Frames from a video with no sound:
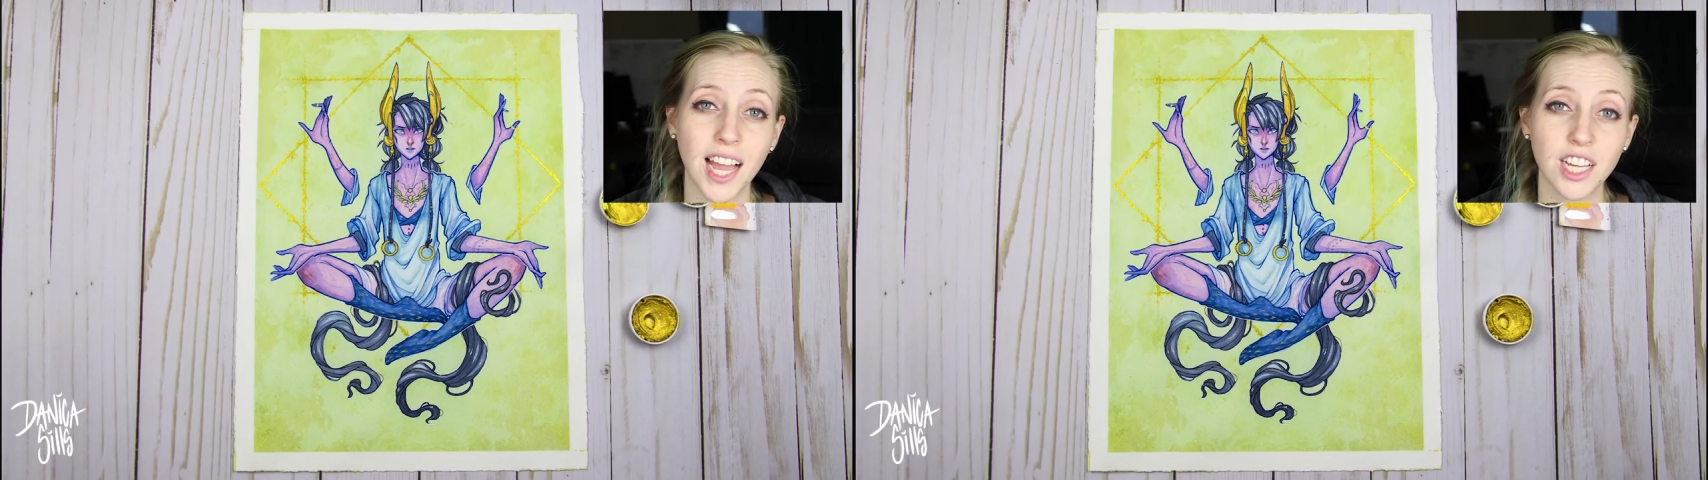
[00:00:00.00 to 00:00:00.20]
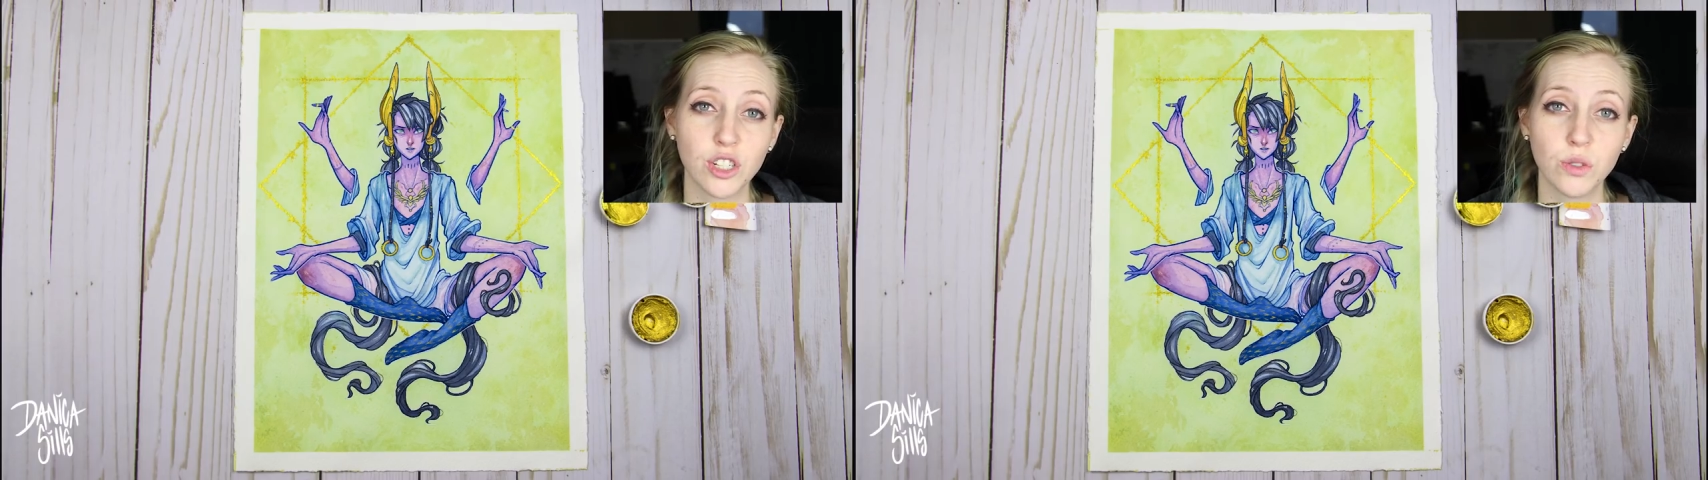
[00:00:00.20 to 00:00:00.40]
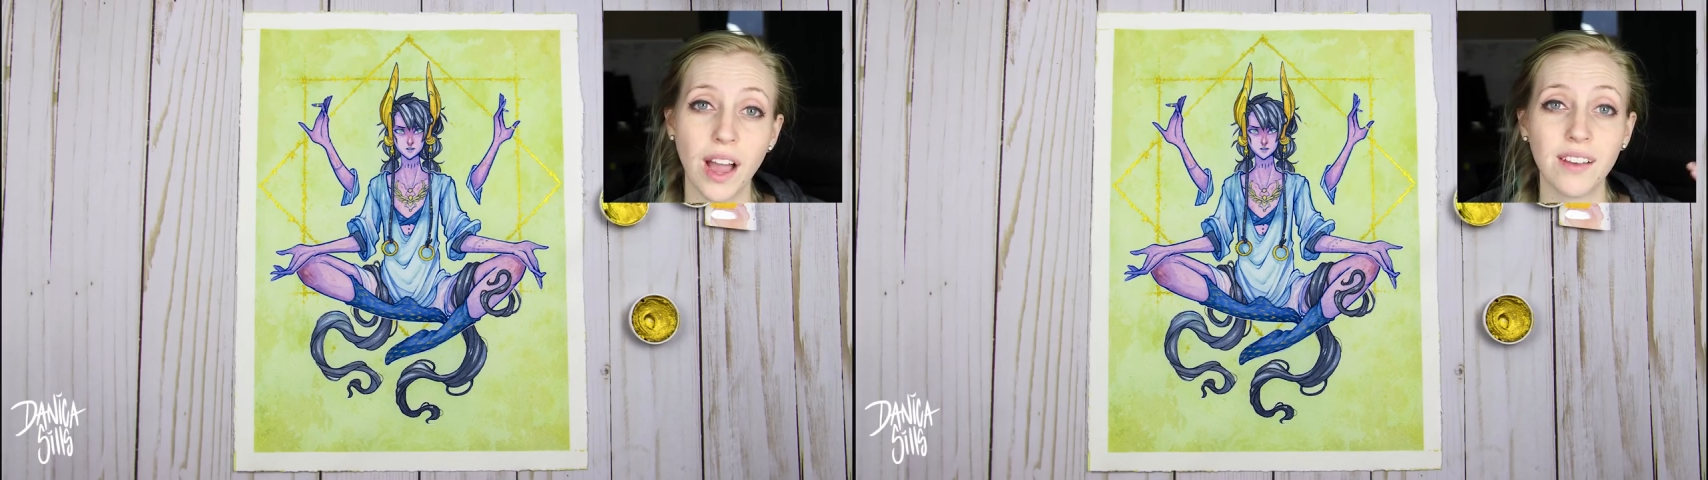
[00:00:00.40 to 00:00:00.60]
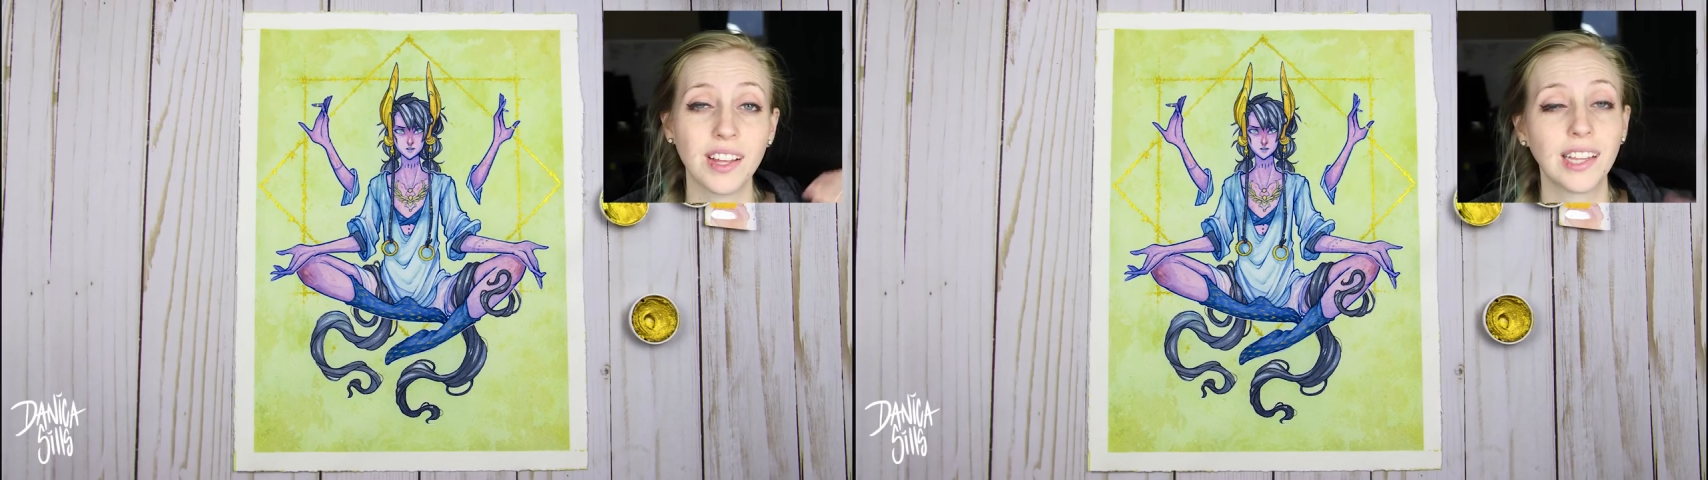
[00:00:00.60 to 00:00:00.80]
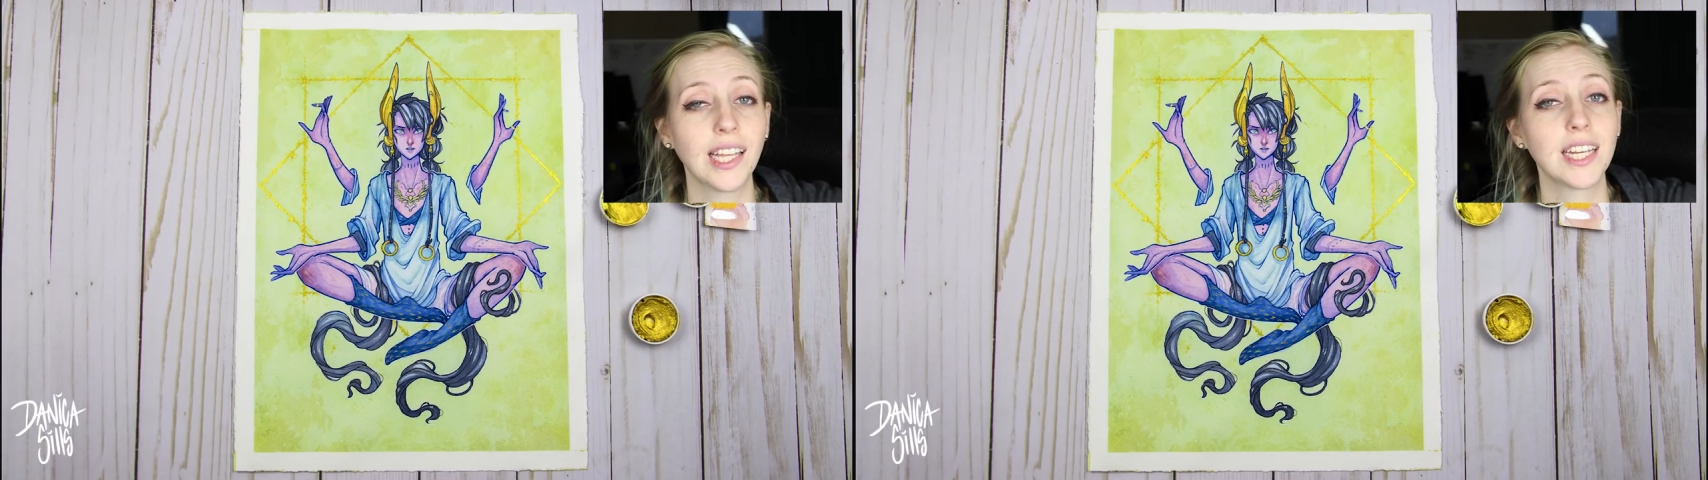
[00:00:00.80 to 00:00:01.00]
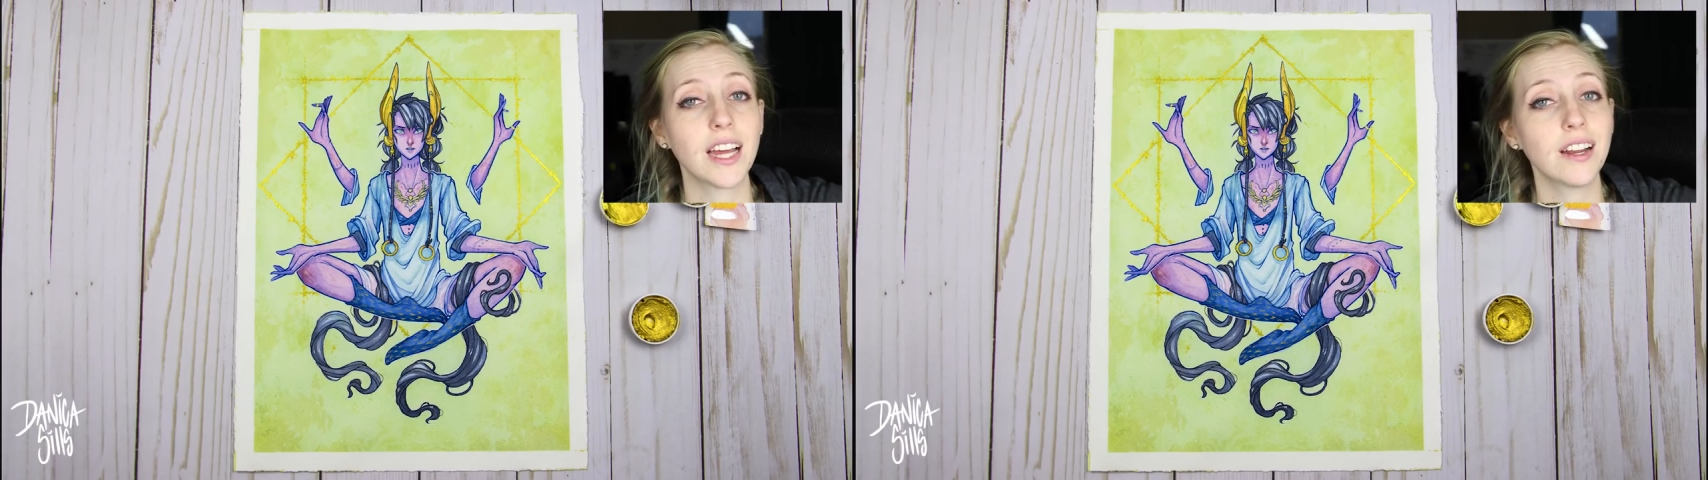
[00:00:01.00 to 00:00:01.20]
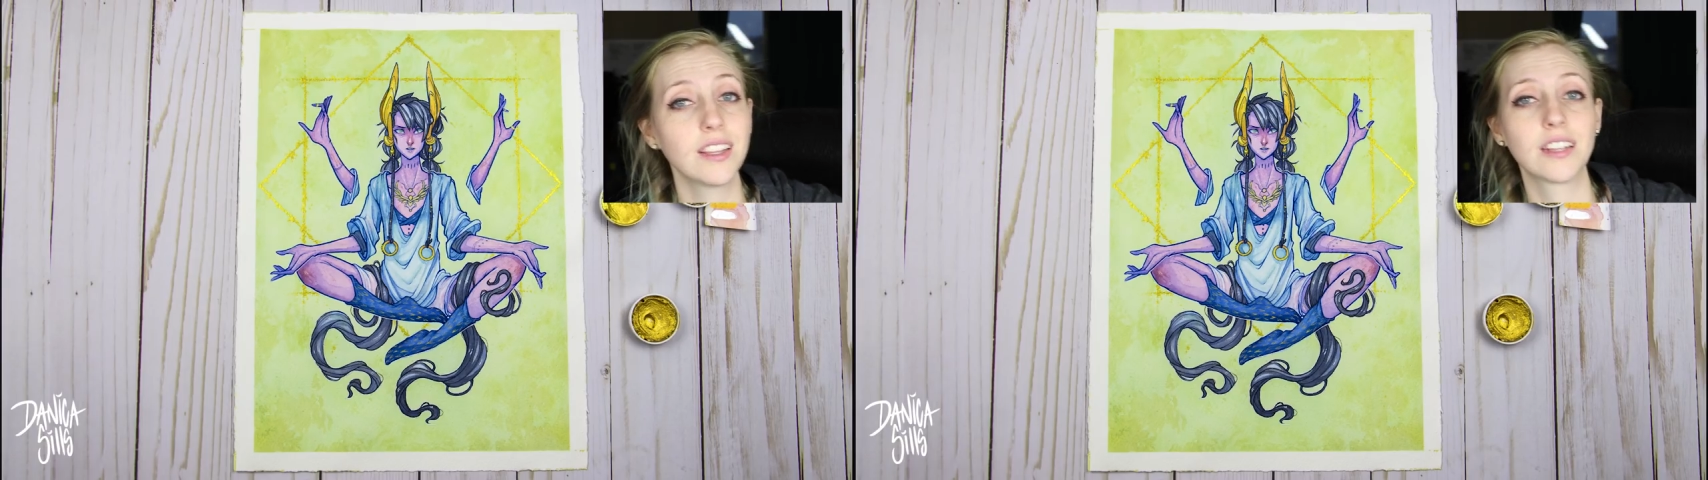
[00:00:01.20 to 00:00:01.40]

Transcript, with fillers: I do have a link down in